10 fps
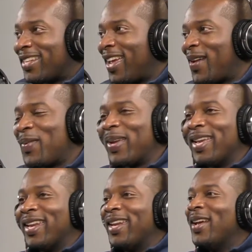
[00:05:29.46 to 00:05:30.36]
like
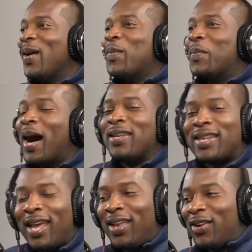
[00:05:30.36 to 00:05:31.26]
being in
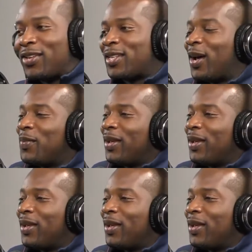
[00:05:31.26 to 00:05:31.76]
Montana or something.